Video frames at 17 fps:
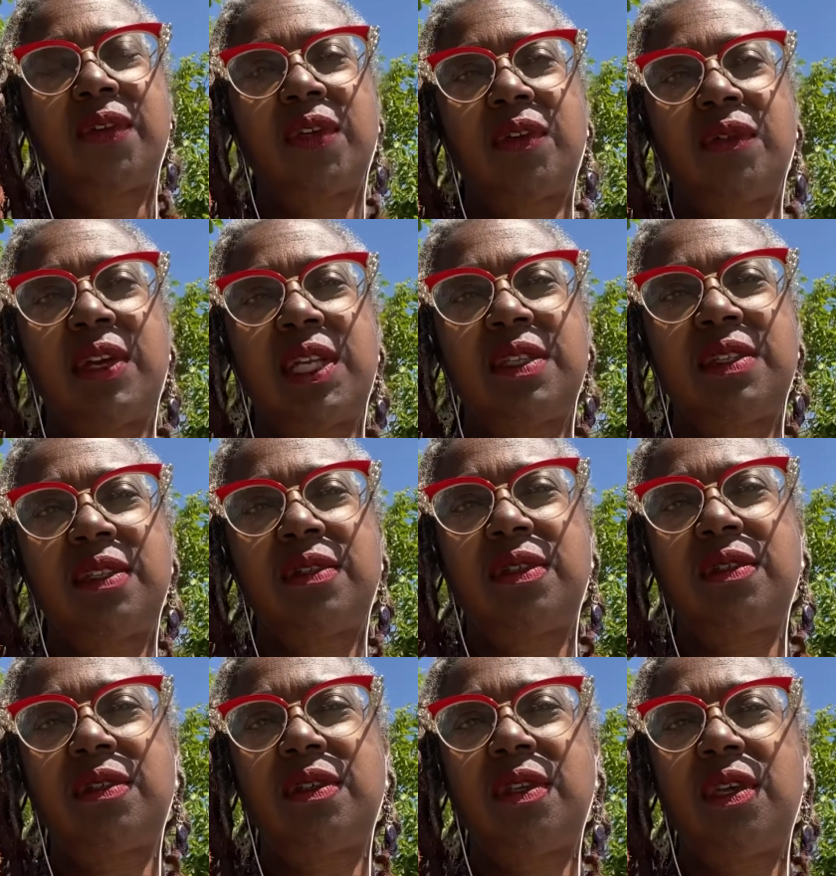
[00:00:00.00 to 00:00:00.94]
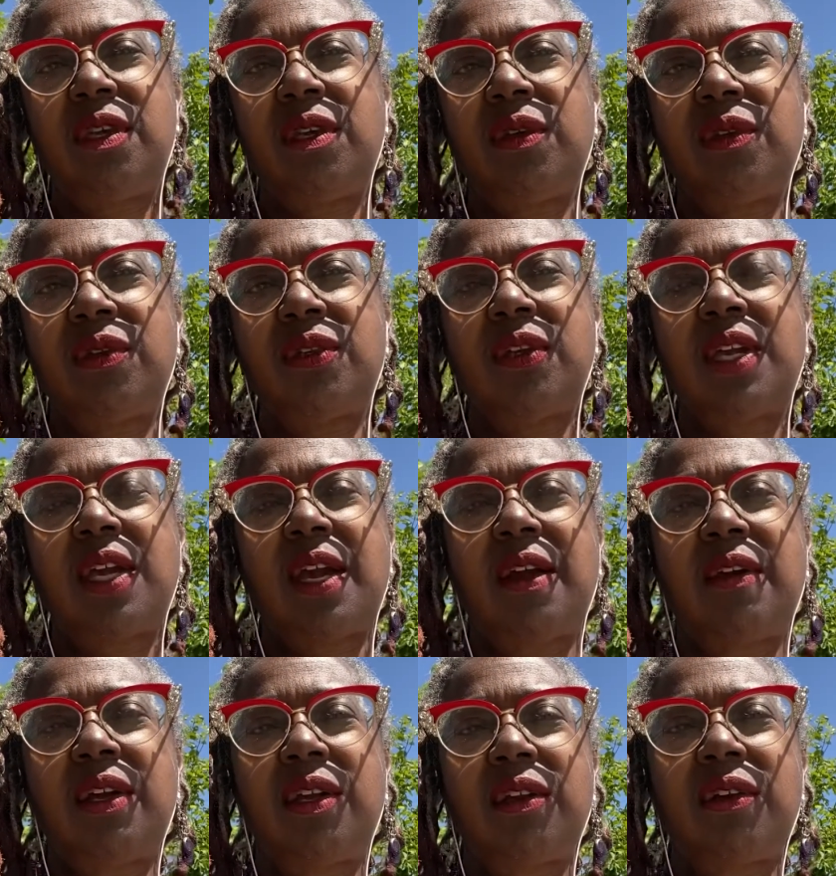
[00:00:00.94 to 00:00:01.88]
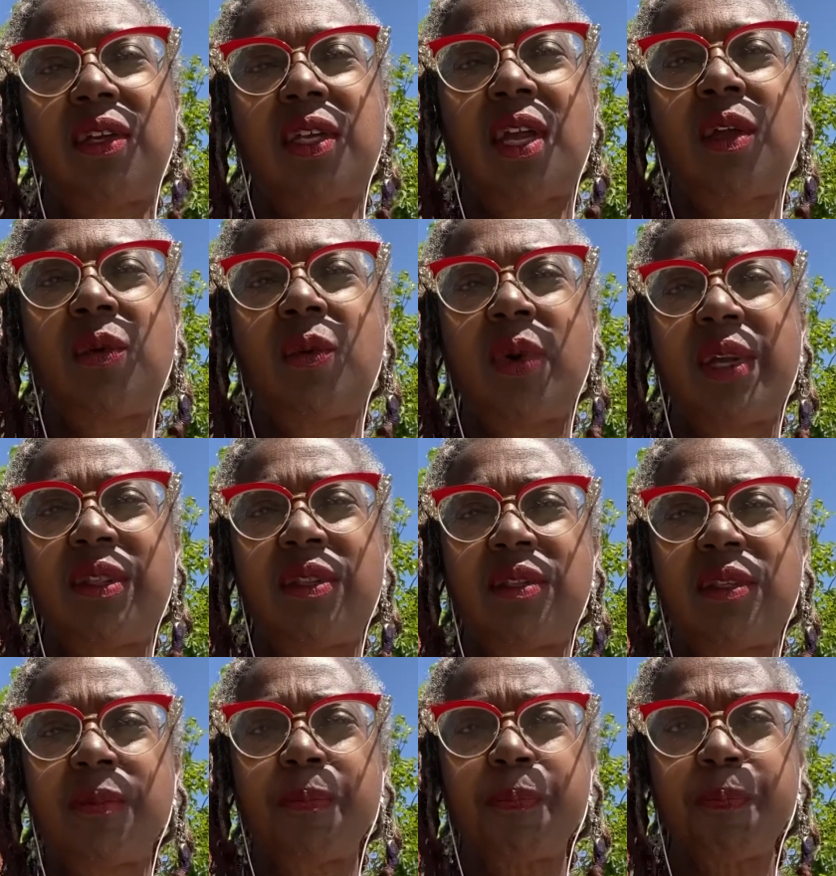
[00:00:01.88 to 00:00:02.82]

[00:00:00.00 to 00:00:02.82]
great assistance to you as you carry your young ones,